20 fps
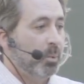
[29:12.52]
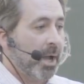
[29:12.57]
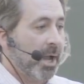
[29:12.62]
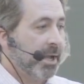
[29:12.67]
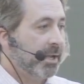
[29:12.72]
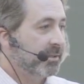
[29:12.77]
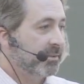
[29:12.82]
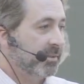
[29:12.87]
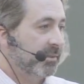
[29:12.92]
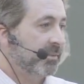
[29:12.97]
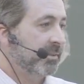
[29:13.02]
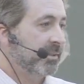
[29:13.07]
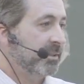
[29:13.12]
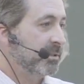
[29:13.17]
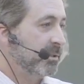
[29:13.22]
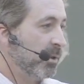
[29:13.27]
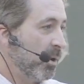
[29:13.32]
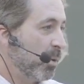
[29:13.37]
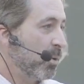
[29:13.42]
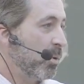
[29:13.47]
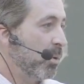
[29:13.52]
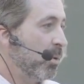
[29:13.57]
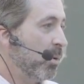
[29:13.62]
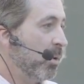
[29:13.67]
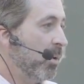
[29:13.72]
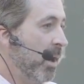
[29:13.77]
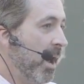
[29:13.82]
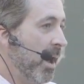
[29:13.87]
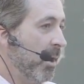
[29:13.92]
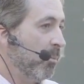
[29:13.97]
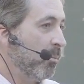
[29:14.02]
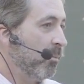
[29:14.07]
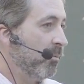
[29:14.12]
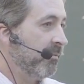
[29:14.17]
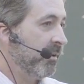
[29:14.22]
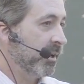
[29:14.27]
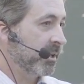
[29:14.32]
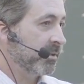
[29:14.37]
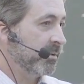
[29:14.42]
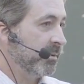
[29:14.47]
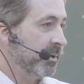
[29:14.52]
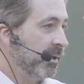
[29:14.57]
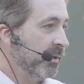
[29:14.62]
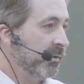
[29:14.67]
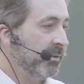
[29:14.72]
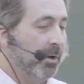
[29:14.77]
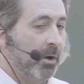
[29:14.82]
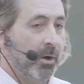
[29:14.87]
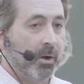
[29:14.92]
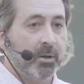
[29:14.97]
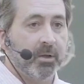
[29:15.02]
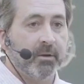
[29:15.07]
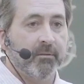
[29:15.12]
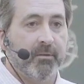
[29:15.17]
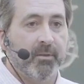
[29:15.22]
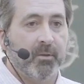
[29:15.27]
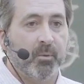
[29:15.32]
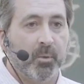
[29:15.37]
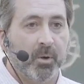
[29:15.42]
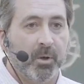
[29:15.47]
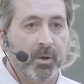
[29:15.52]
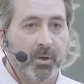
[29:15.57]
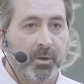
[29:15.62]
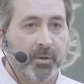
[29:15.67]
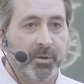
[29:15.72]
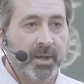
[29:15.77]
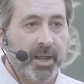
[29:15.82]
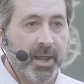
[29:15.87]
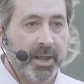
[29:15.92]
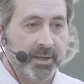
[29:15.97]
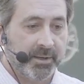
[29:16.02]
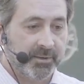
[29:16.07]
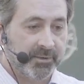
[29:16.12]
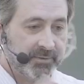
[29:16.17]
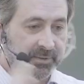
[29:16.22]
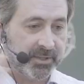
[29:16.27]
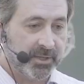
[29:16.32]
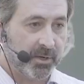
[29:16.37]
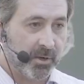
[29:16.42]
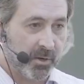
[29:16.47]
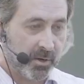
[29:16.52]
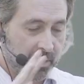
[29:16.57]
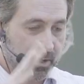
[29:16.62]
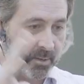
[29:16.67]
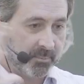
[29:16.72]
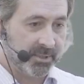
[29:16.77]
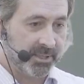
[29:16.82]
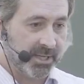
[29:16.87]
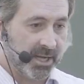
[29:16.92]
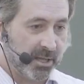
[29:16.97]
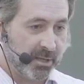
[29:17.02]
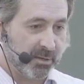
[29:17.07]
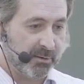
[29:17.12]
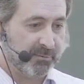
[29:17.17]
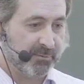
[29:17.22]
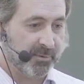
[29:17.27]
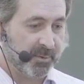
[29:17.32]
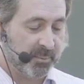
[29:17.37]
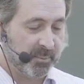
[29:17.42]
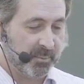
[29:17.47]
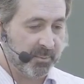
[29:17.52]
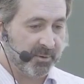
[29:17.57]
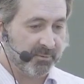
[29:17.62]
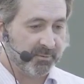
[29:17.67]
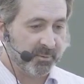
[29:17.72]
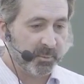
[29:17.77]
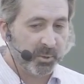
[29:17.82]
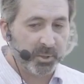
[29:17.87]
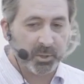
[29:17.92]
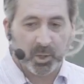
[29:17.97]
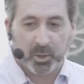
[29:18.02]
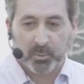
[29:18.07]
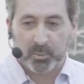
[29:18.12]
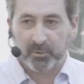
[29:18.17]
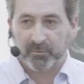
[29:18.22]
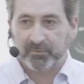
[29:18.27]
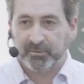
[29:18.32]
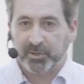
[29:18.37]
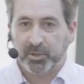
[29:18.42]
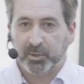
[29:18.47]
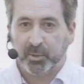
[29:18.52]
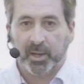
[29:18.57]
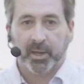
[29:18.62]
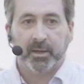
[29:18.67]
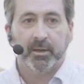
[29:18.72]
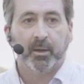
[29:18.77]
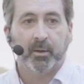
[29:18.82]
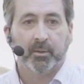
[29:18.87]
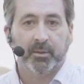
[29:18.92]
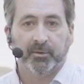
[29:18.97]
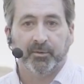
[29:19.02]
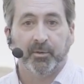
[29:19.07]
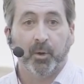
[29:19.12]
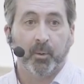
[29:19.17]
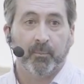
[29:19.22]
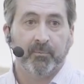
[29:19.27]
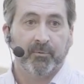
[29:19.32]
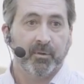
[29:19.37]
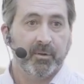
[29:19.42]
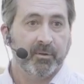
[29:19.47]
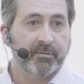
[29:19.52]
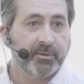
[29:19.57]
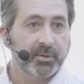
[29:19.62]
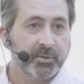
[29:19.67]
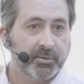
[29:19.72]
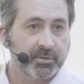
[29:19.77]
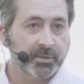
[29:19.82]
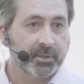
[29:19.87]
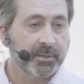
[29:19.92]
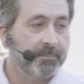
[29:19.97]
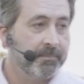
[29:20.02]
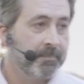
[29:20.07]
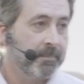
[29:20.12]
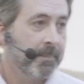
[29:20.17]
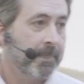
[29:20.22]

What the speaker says: I get to see local victories all over the world and see it all come together from a global view and know there's hope for the future.